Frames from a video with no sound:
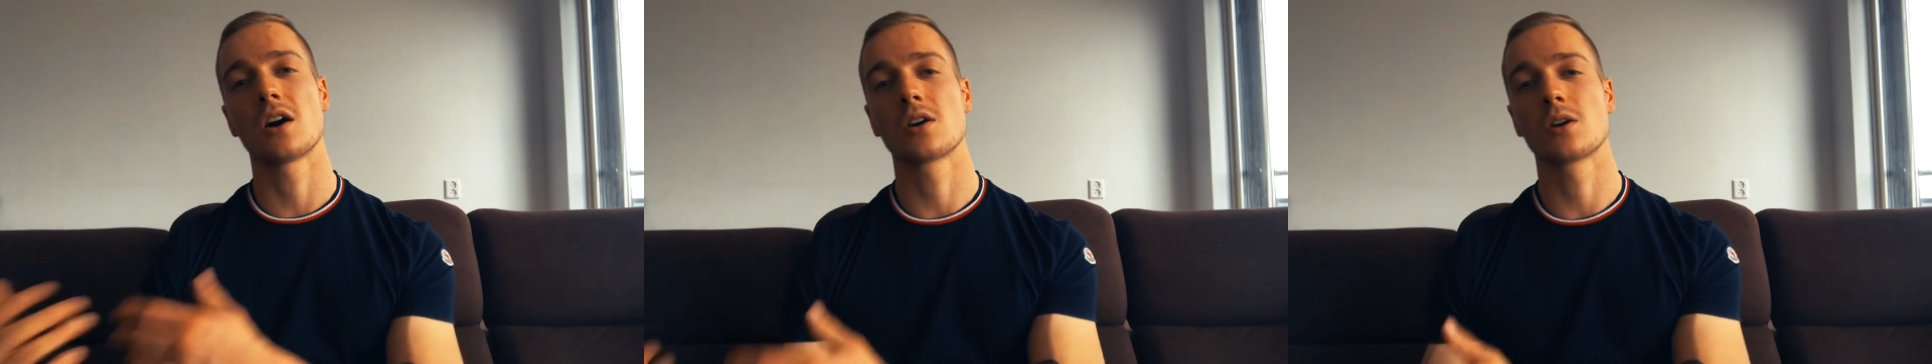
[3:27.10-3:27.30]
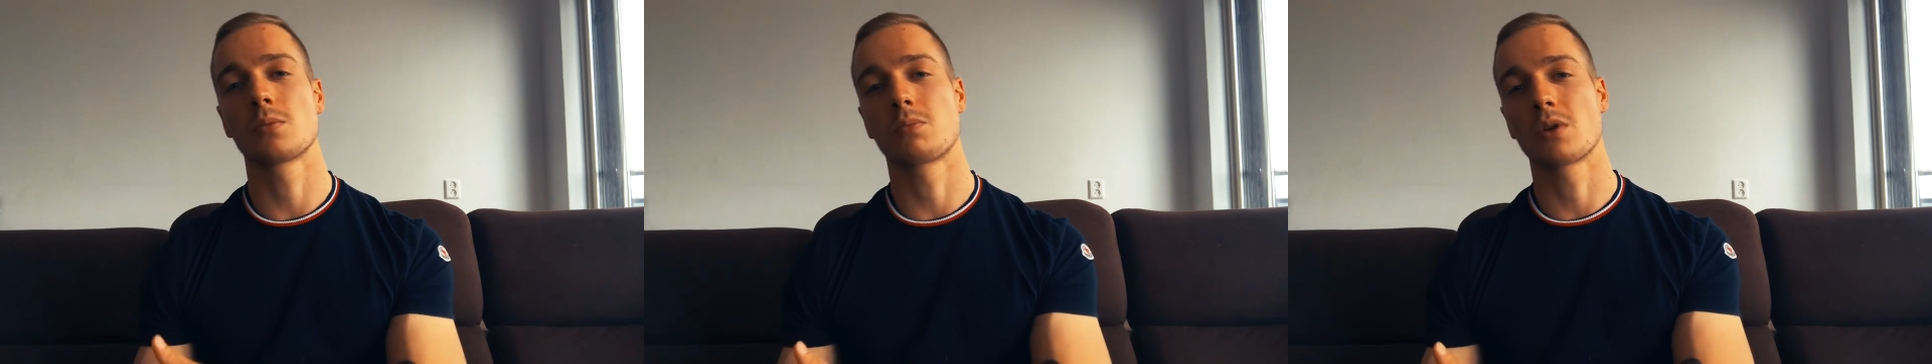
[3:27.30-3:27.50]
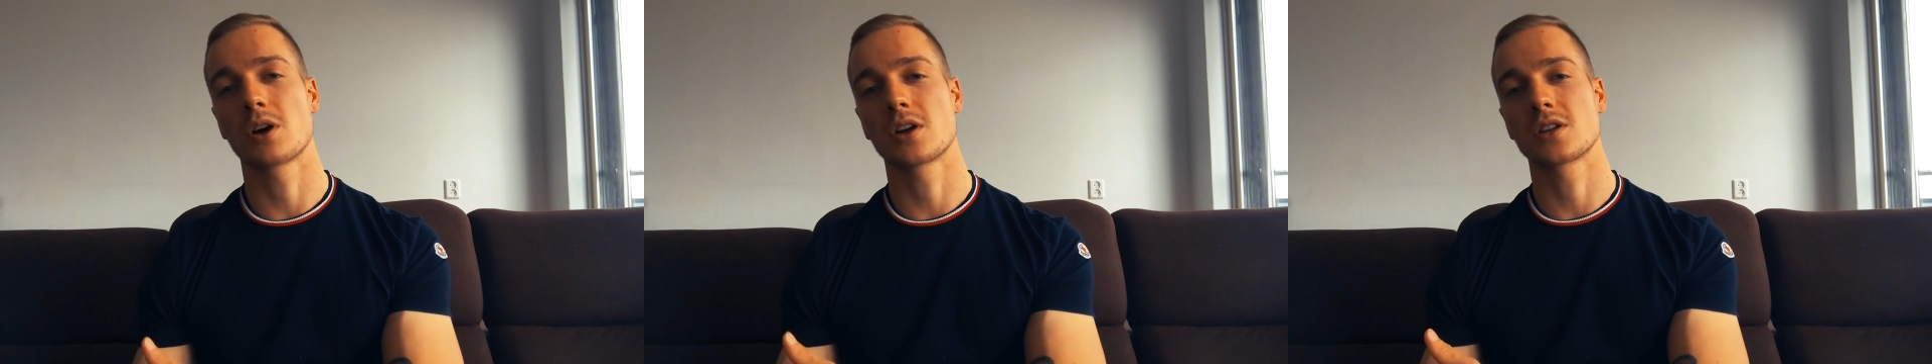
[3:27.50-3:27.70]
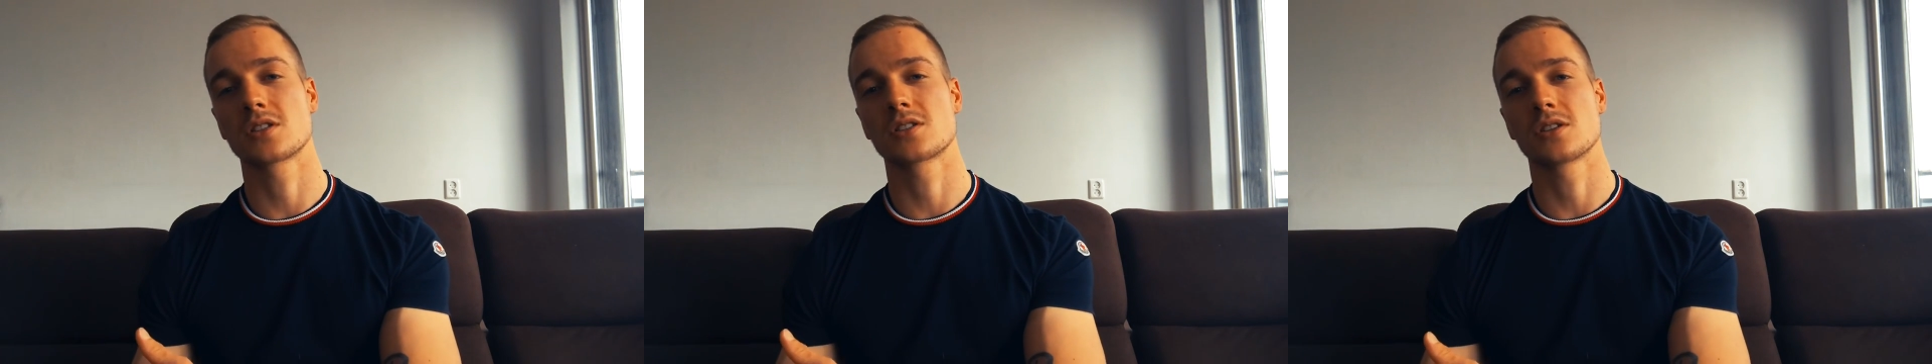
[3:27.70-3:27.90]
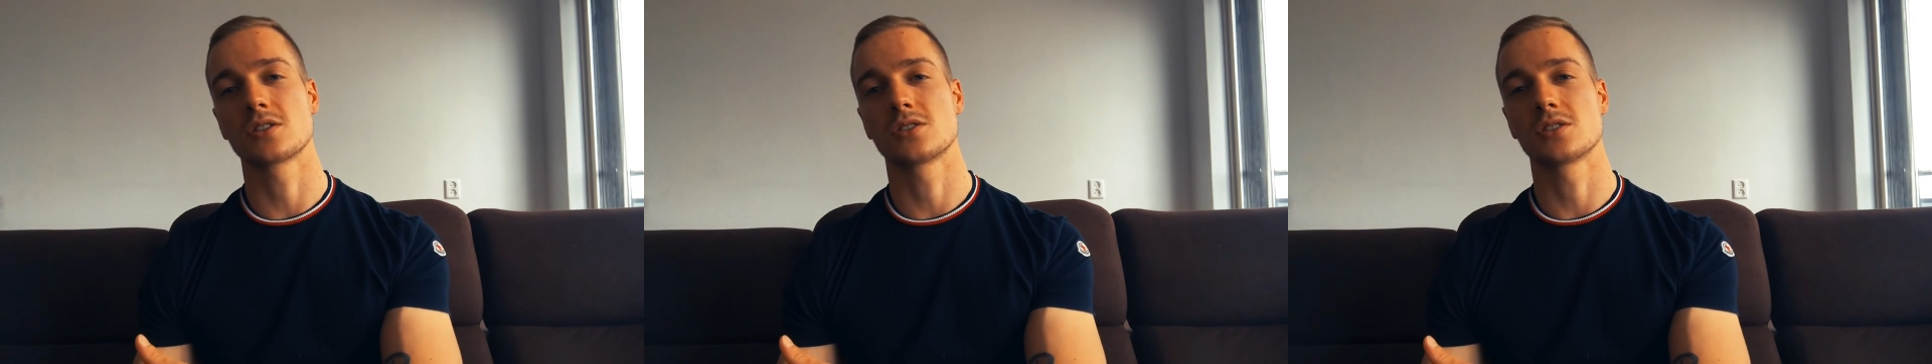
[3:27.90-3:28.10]
other products
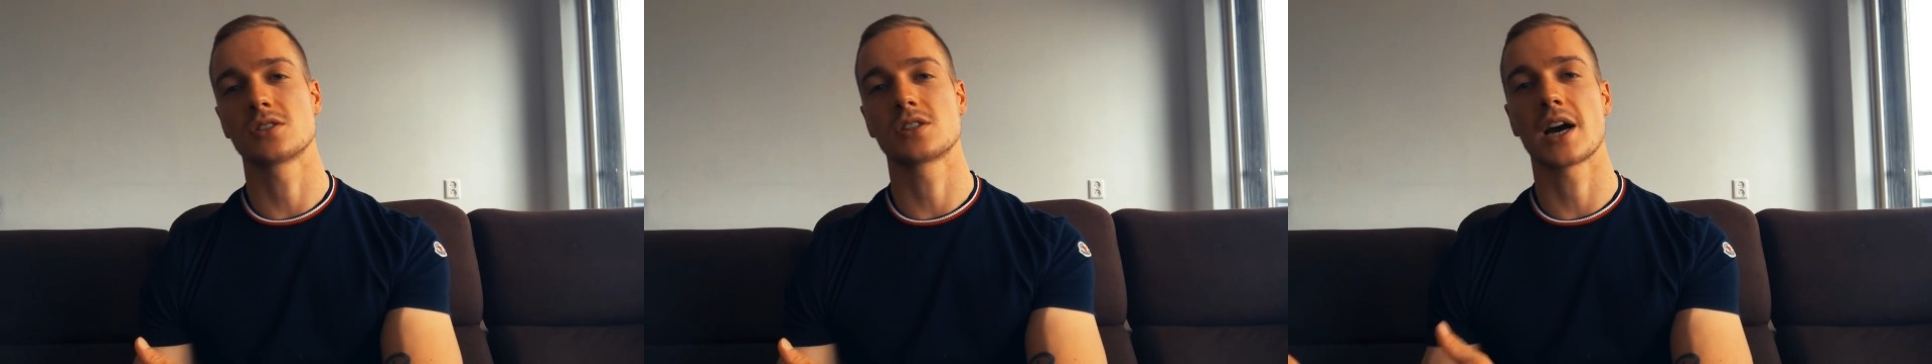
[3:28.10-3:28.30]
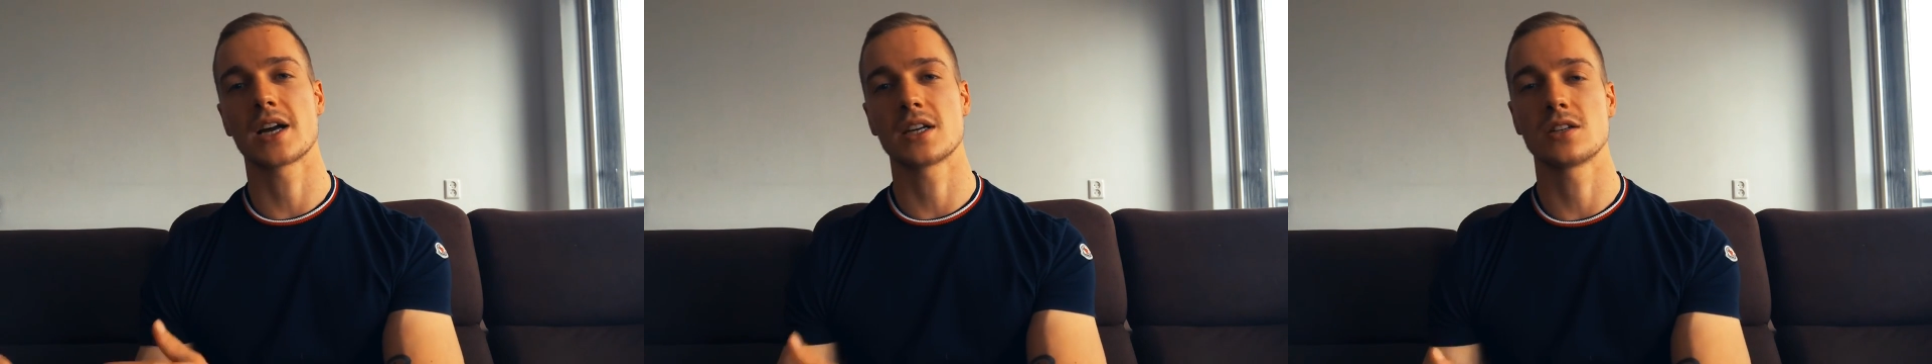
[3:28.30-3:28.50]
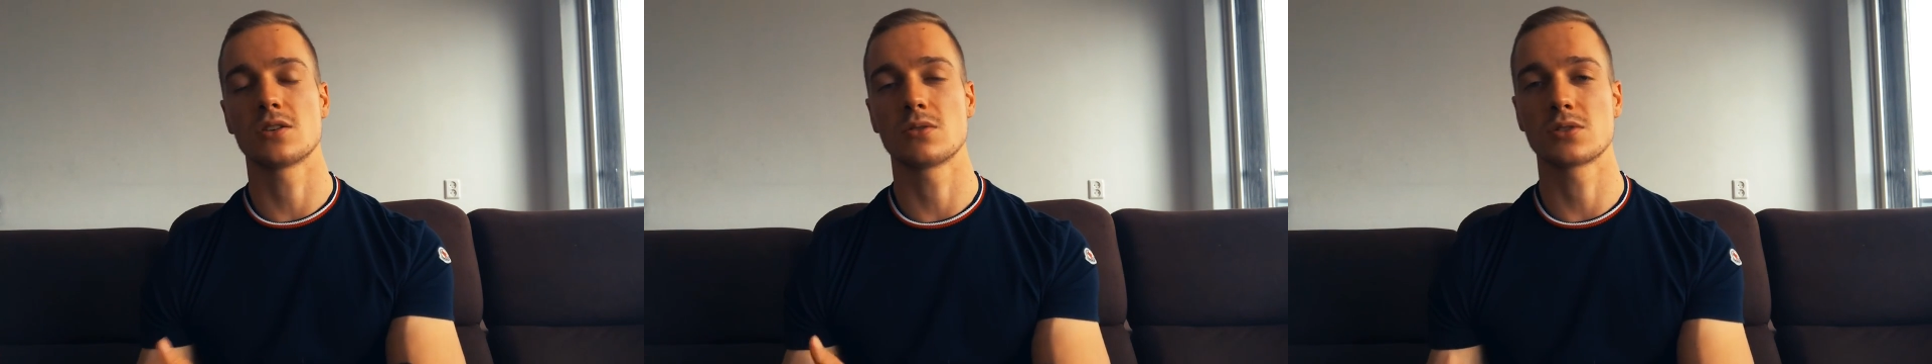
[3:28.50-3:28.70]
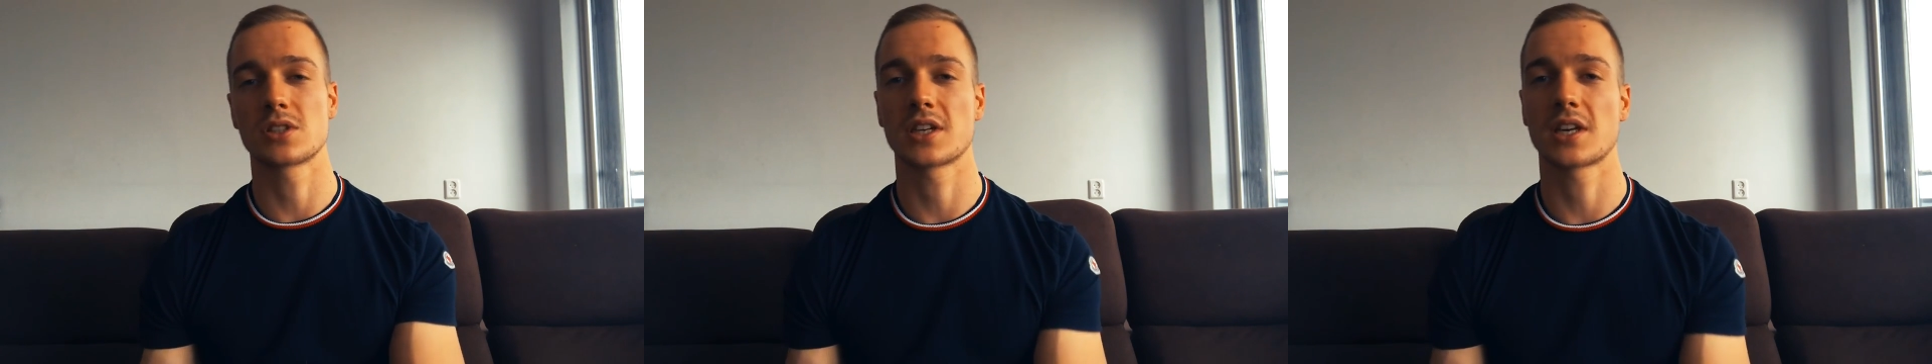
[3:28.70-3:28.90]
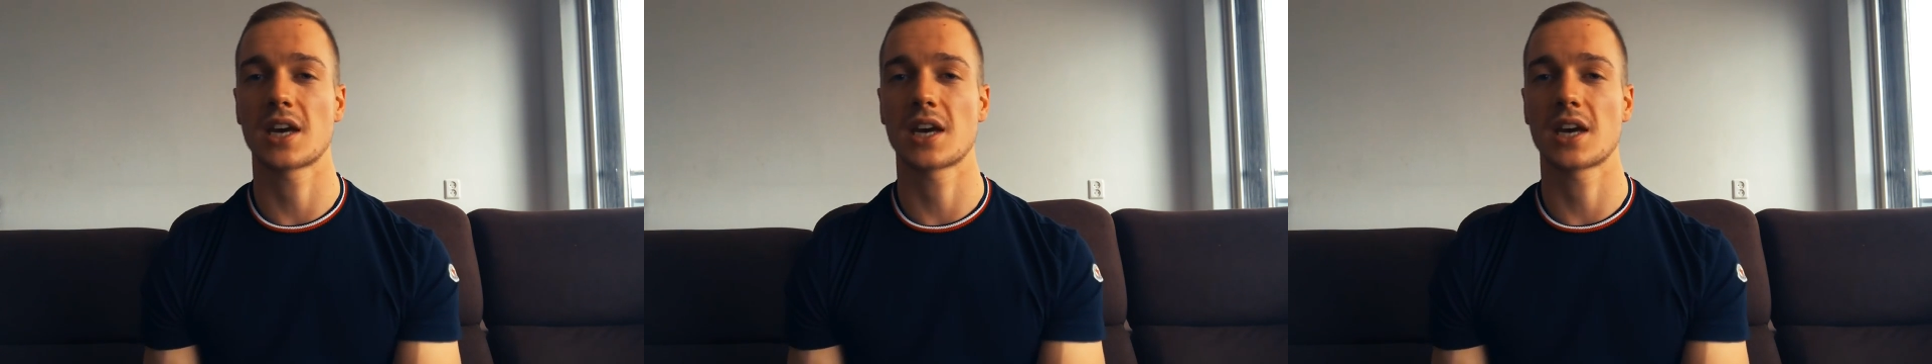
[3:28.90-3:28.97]
are just highly dosed in